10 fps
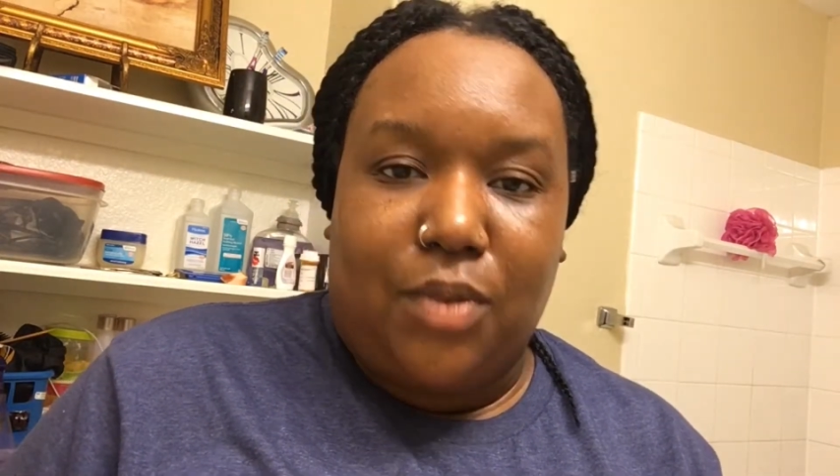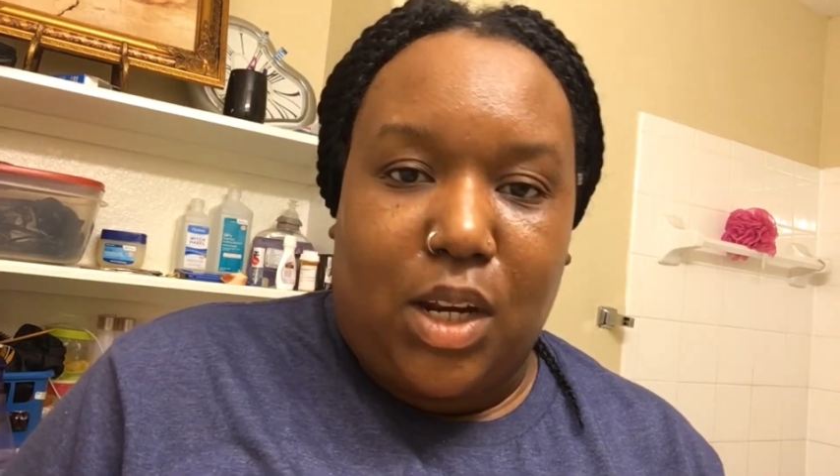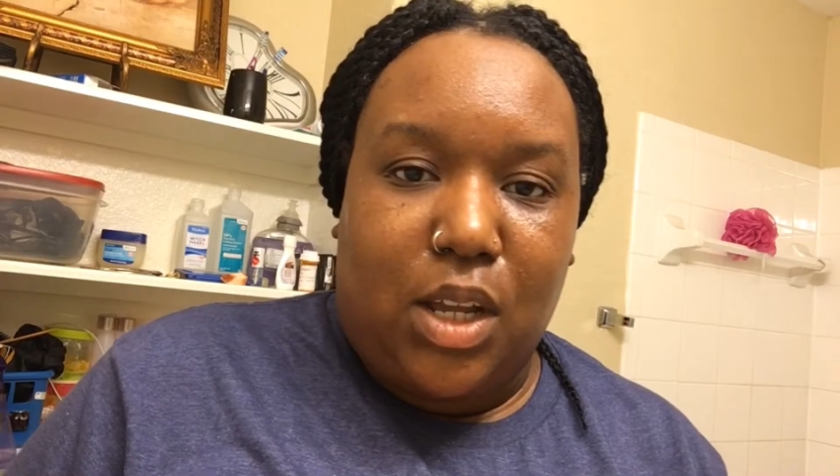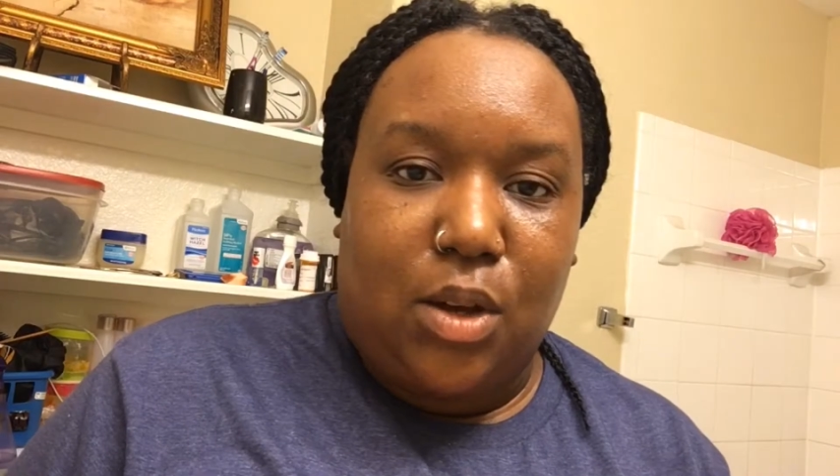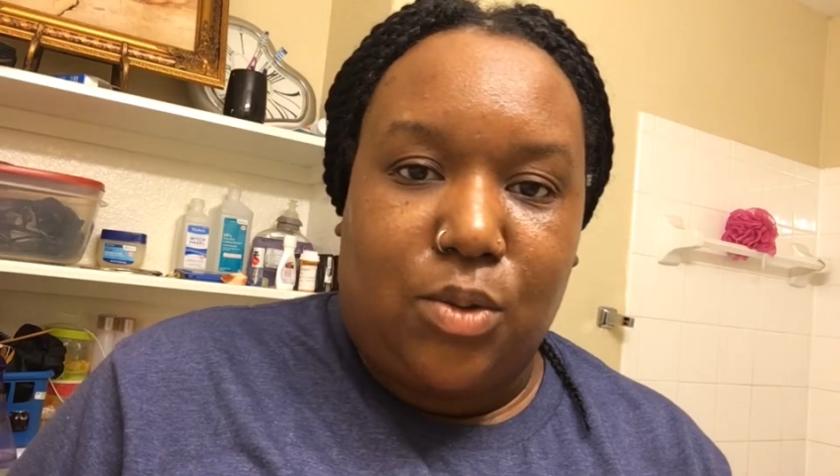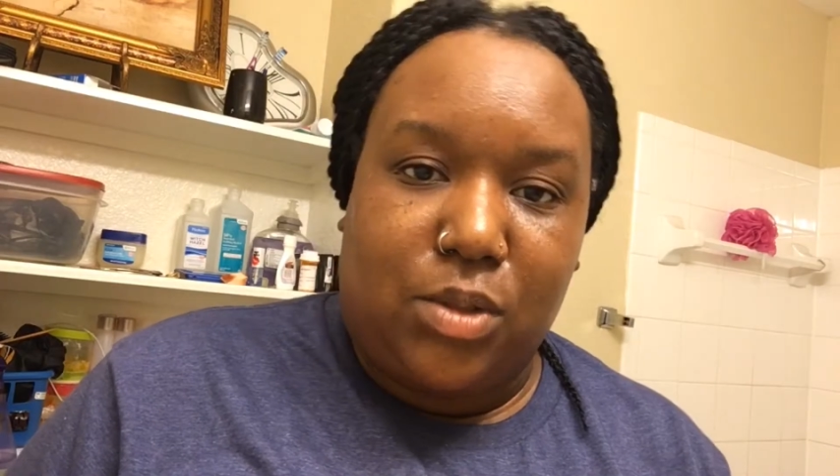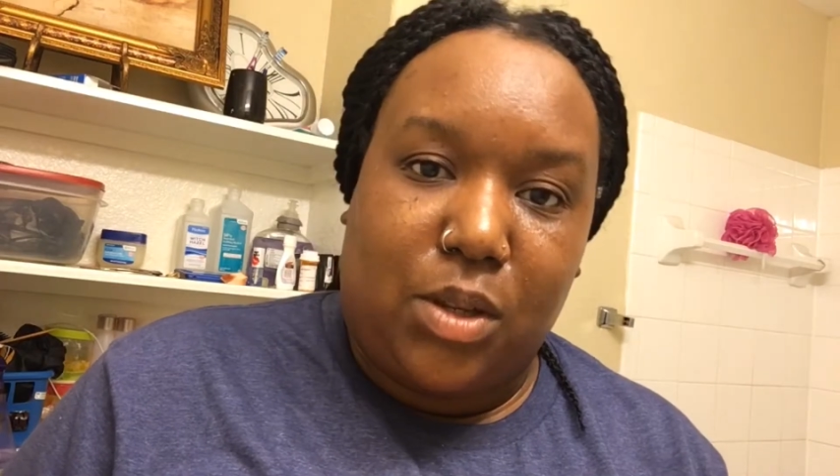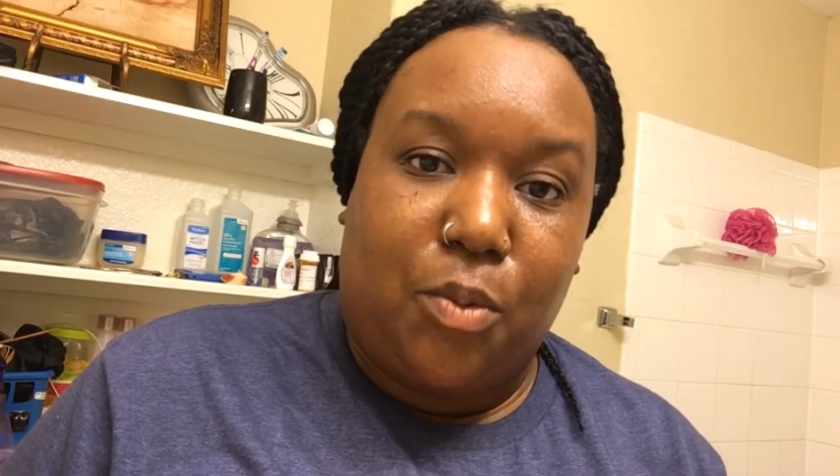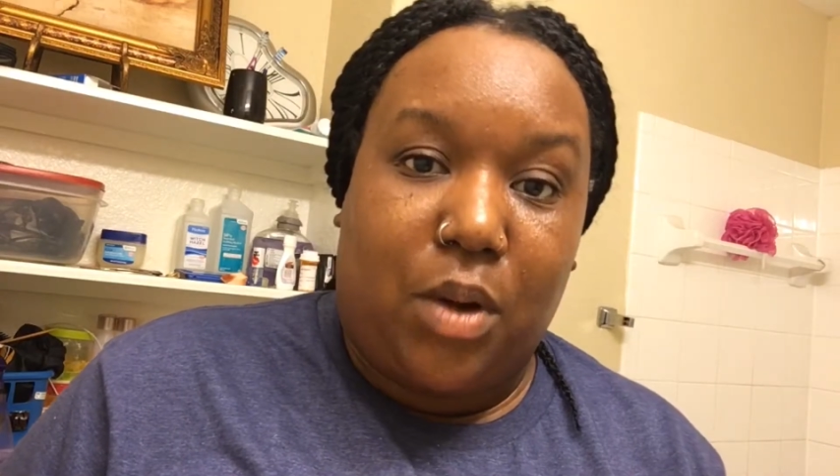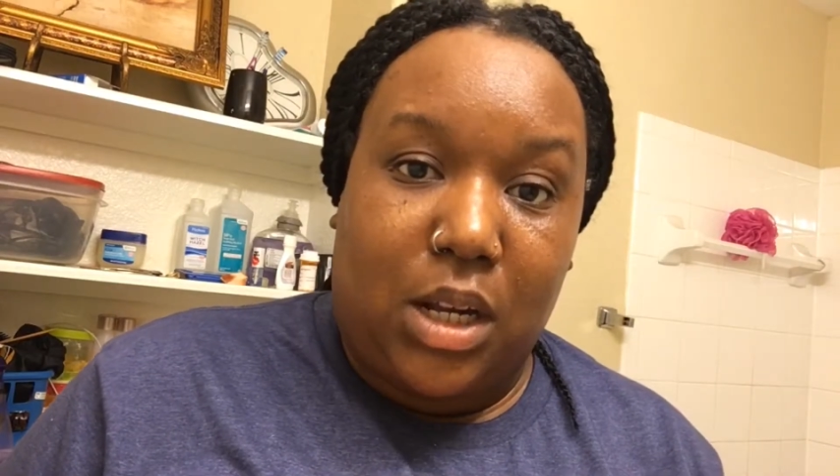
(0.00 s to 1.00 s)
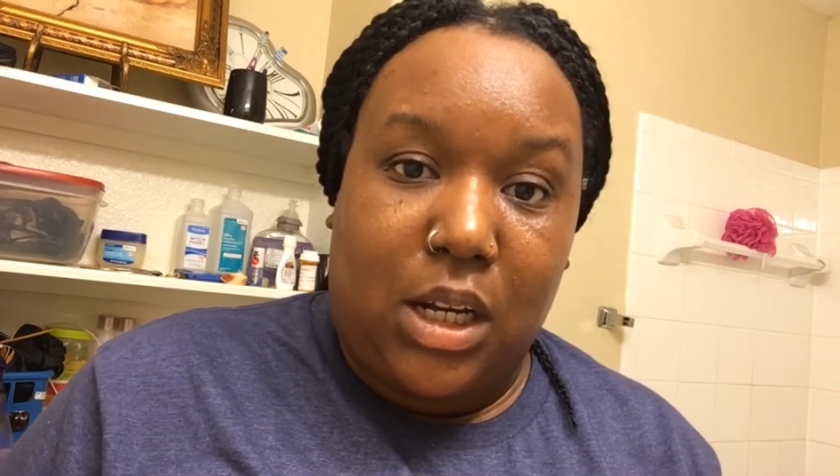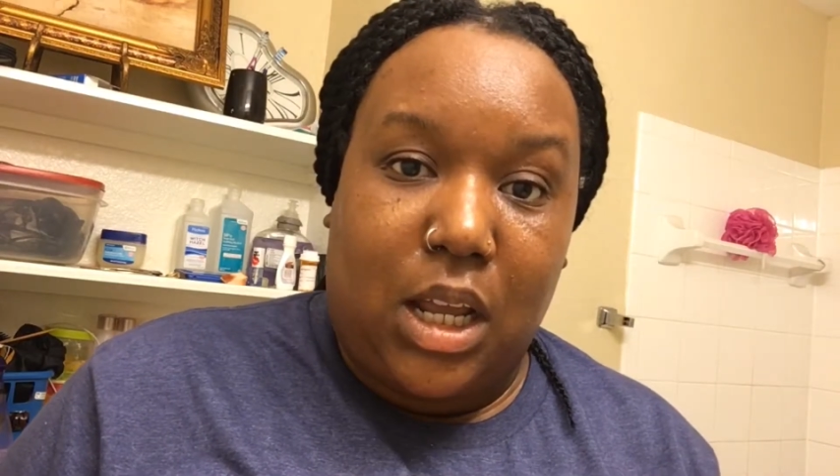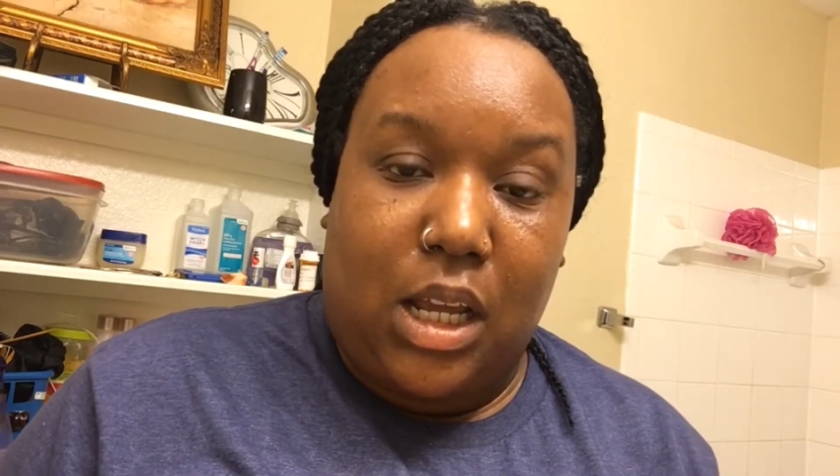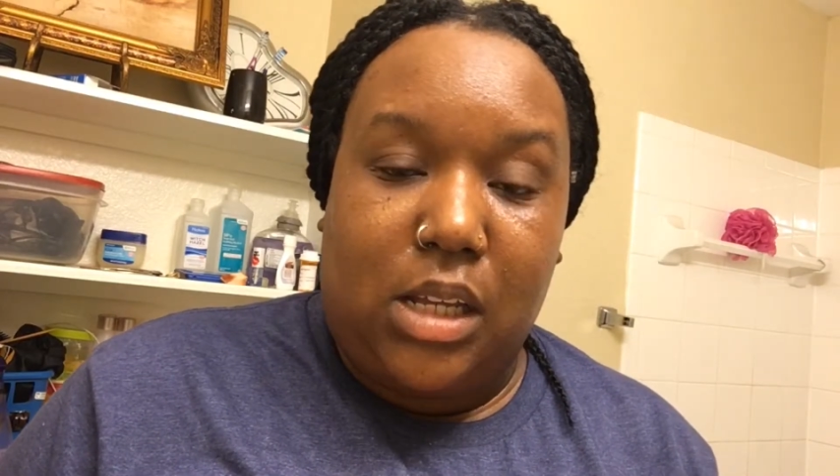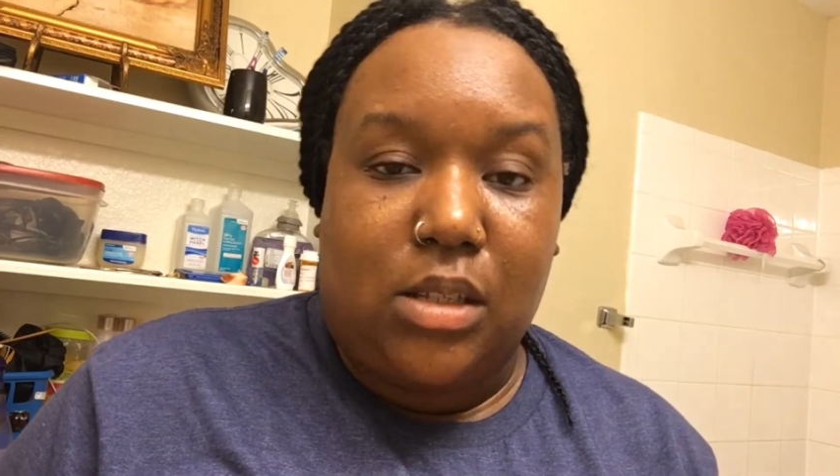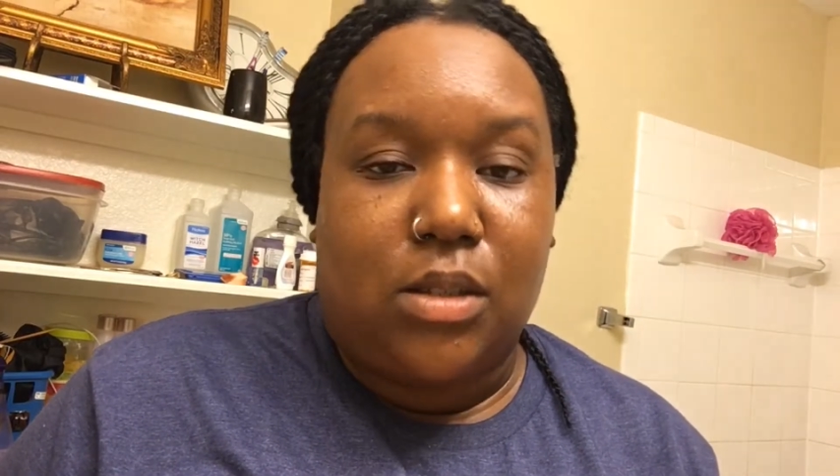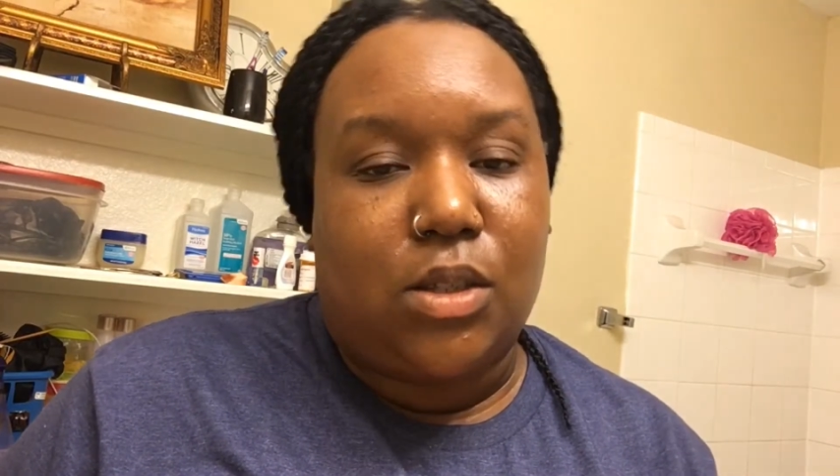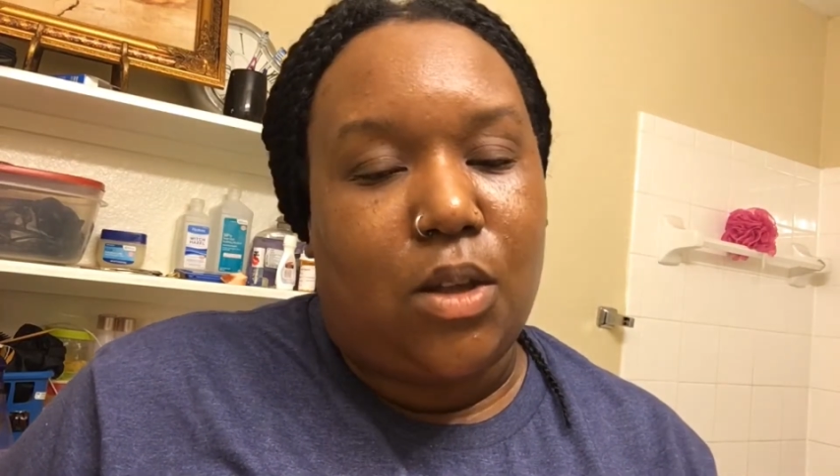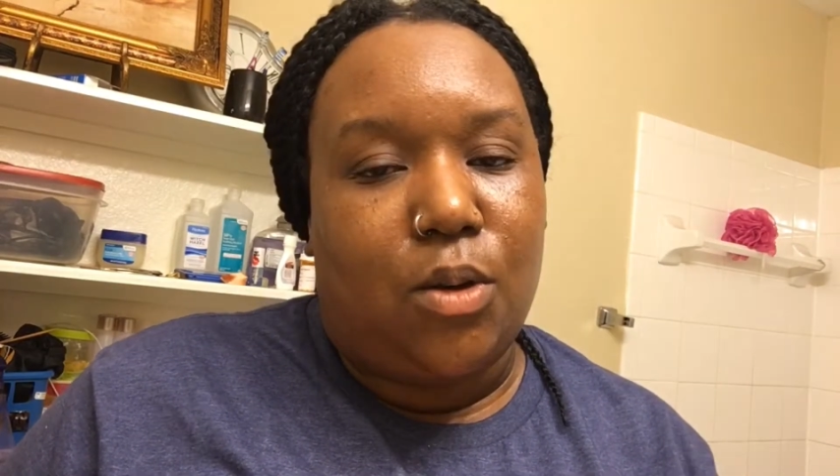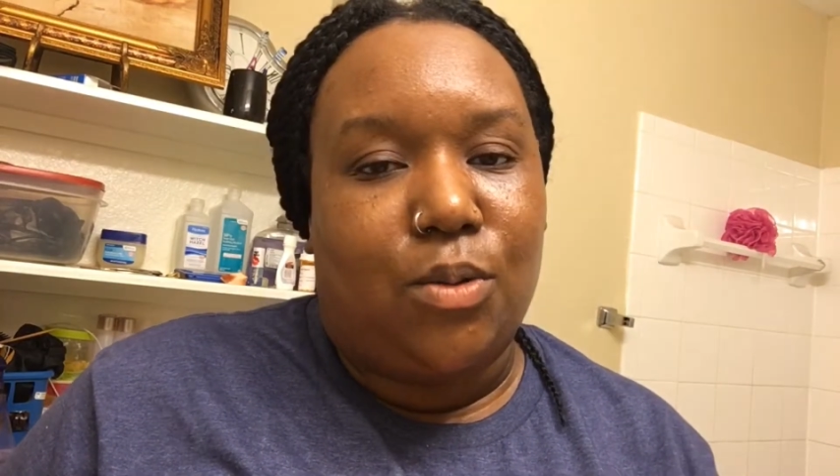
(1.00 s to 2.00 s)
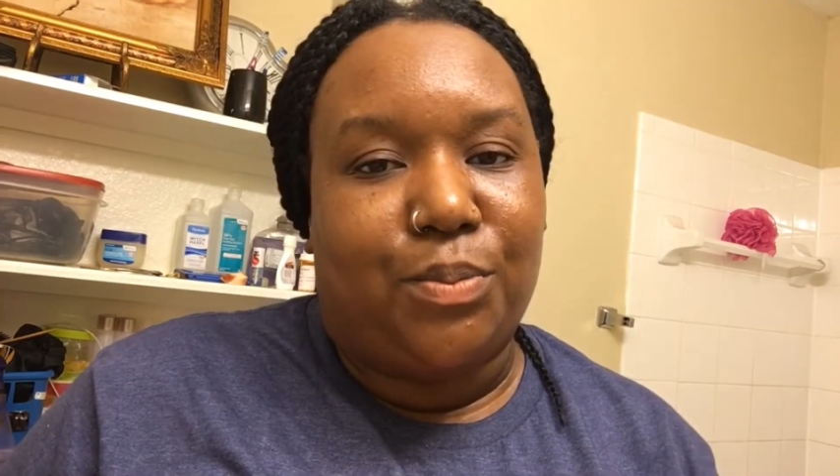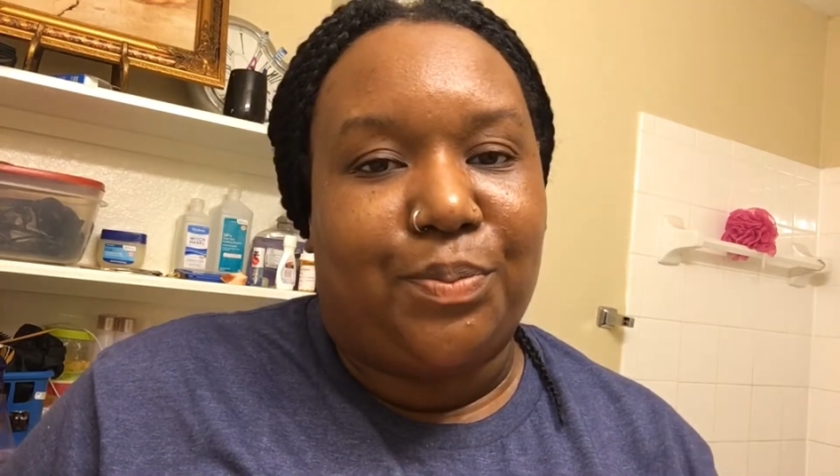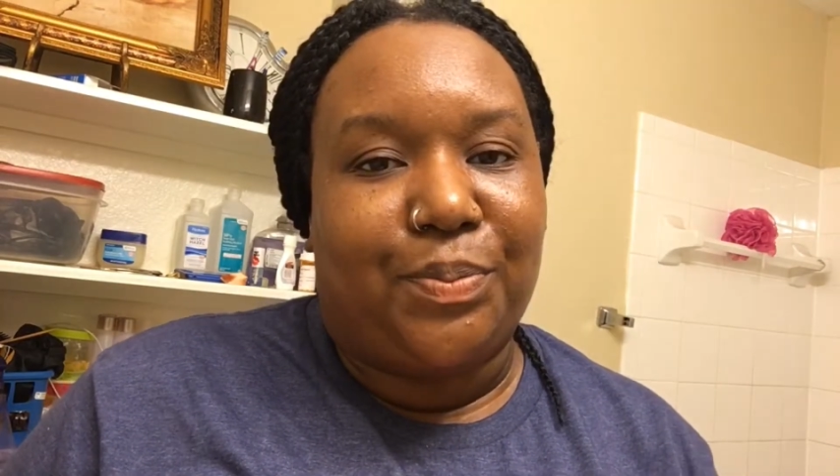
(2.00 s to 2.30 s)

videos in 1 day. So